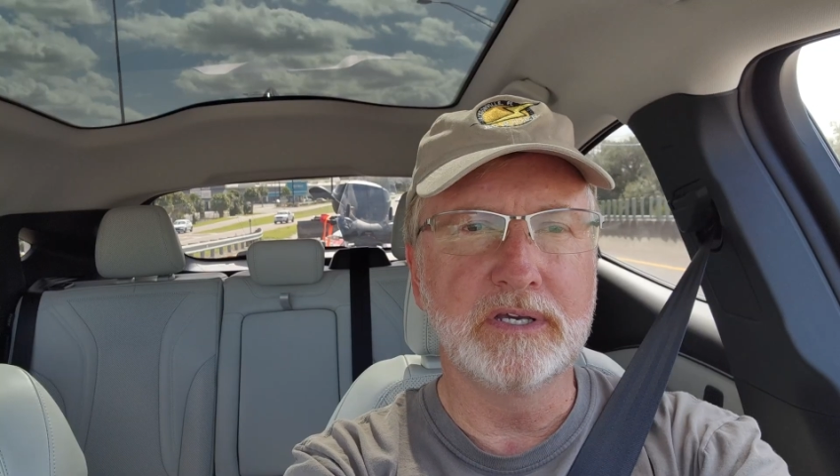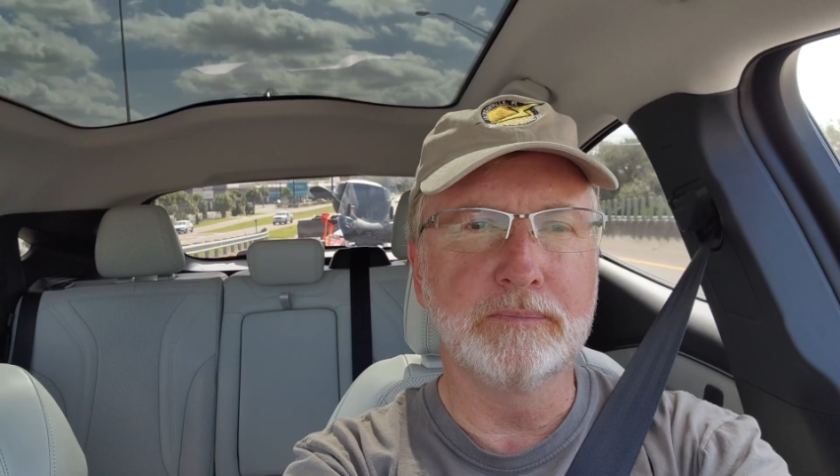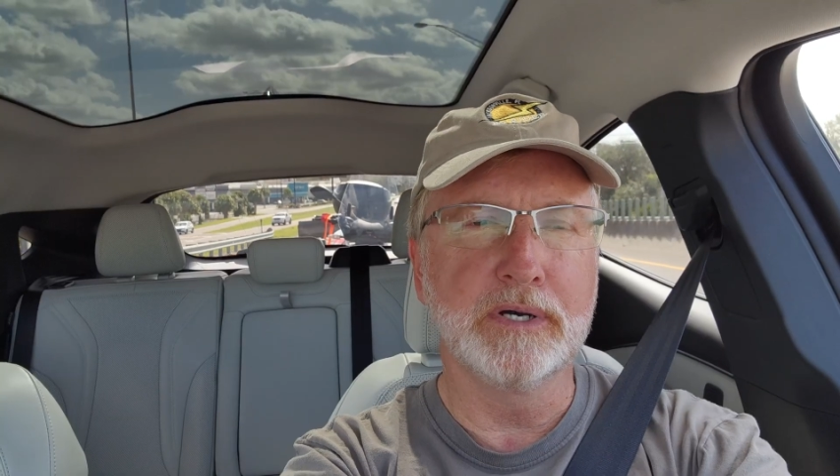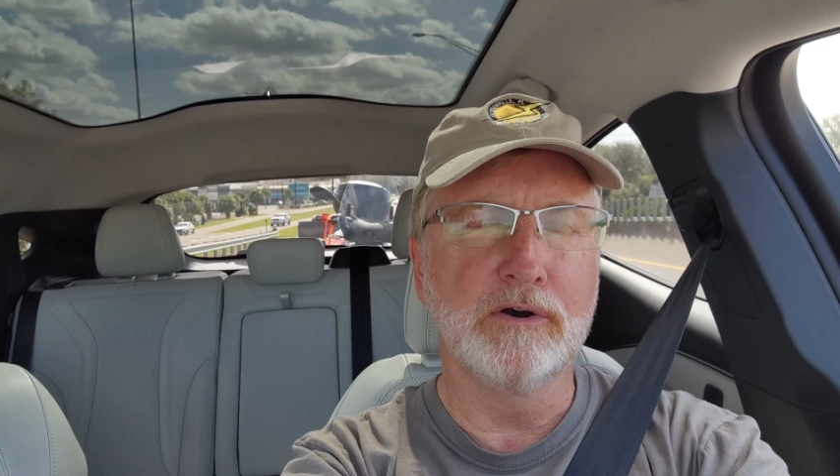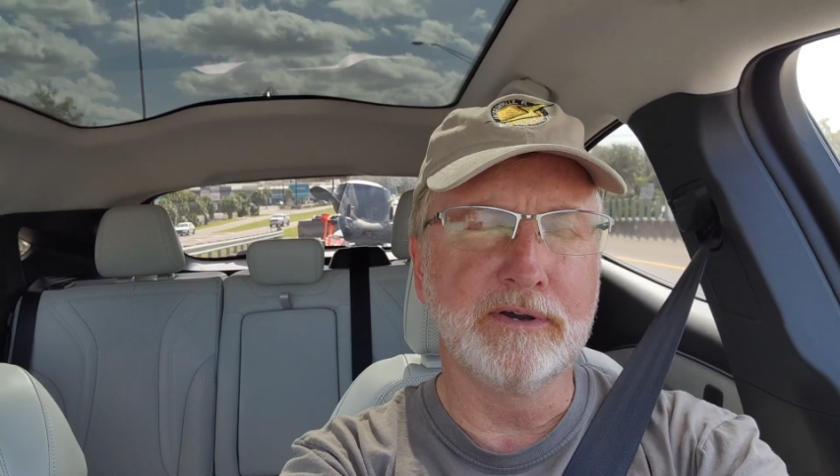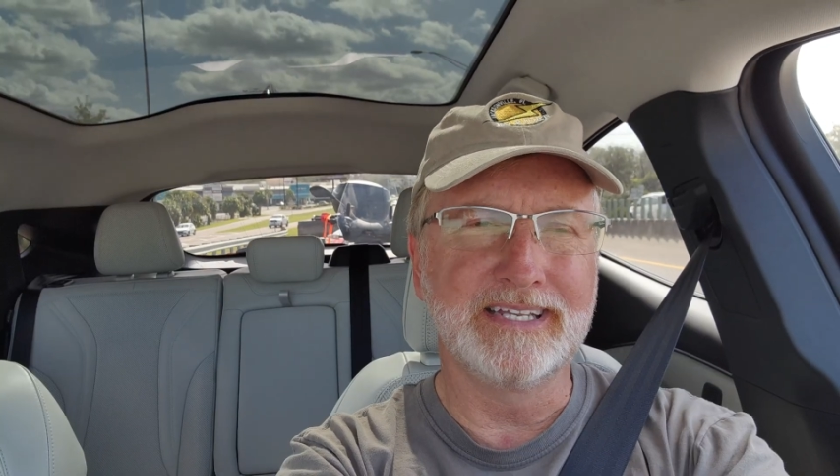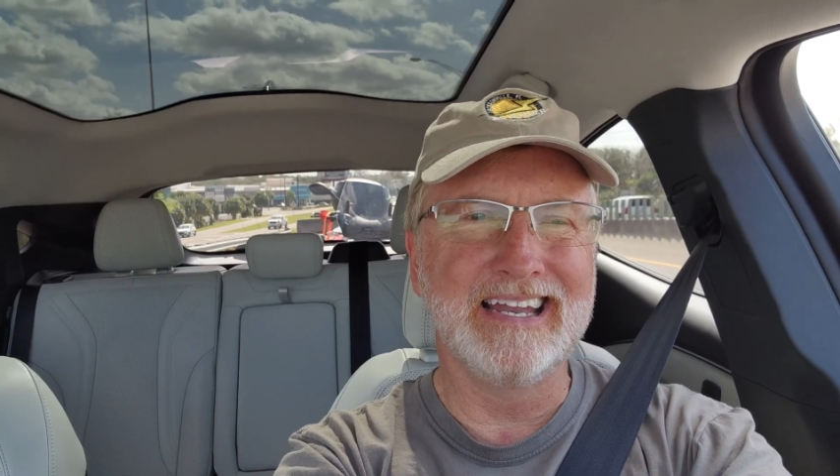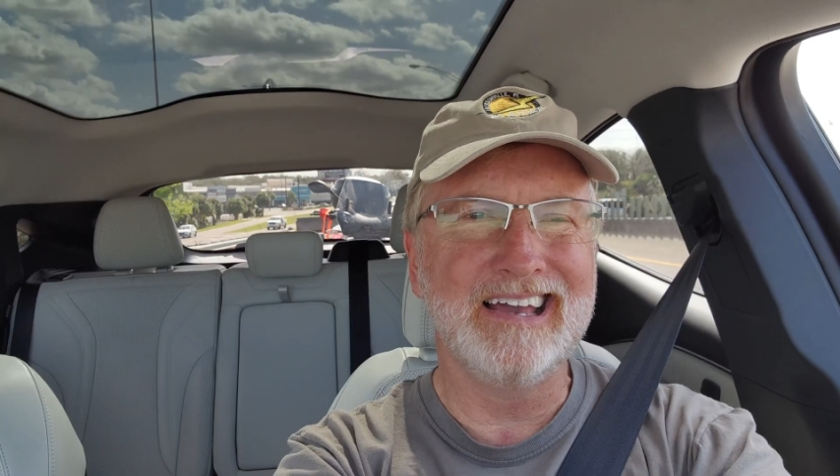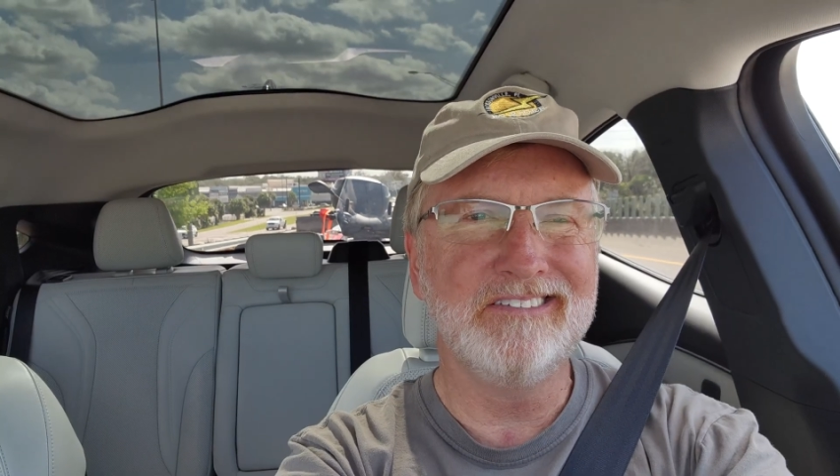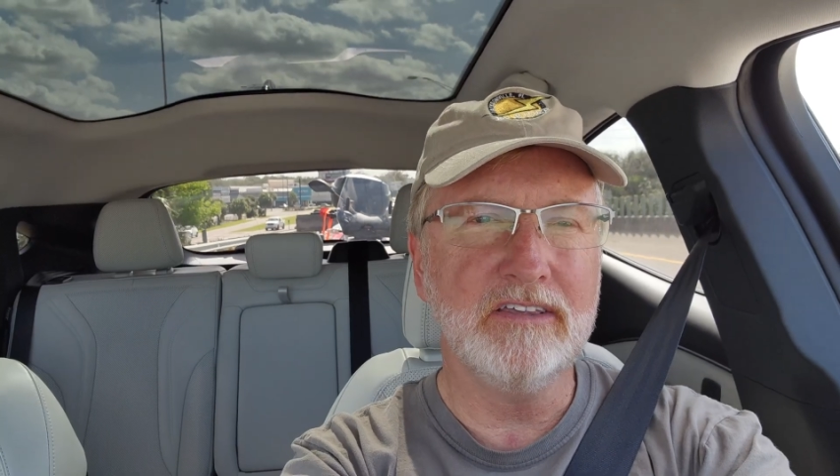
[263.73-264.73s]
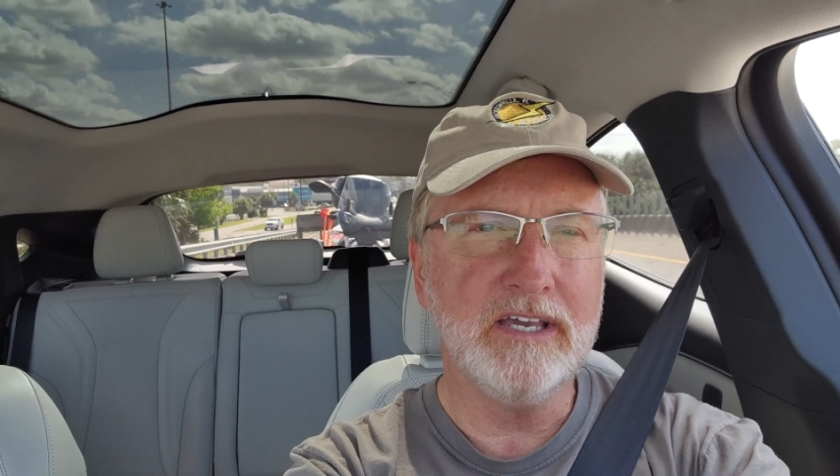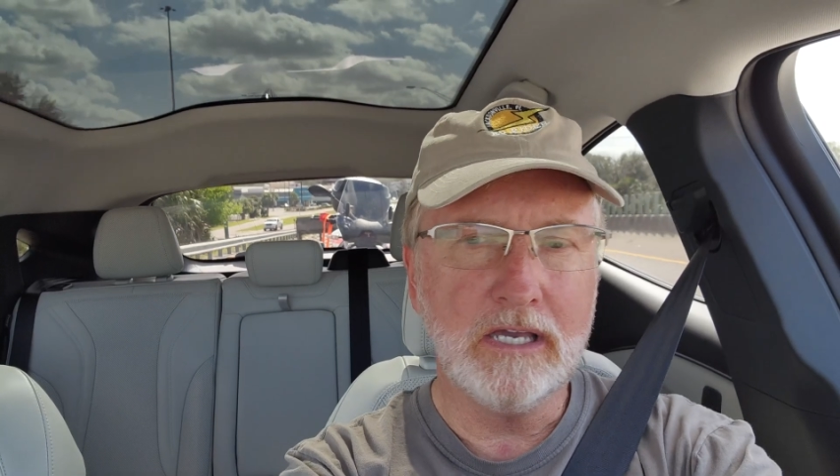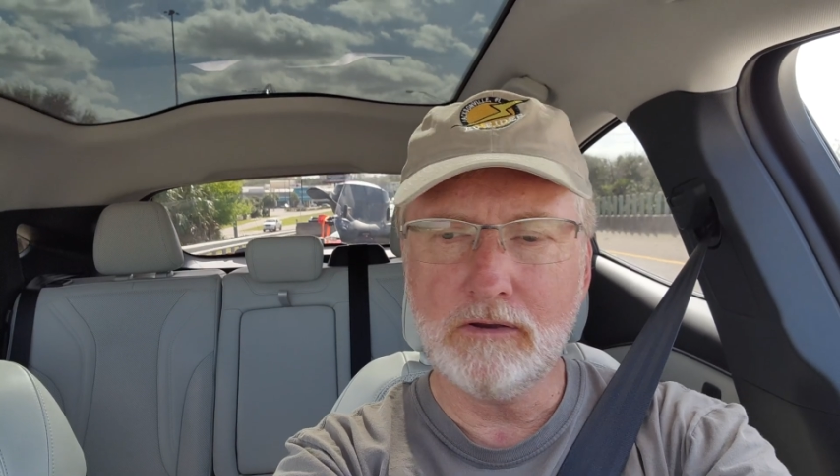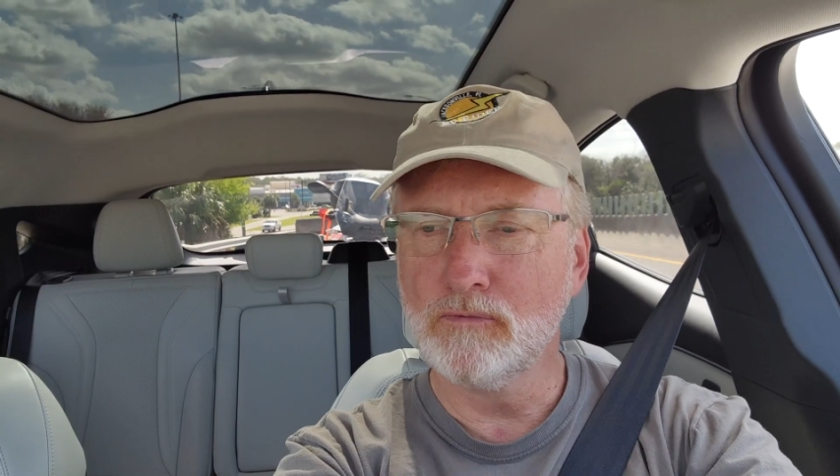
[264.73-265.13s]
to be going nicely.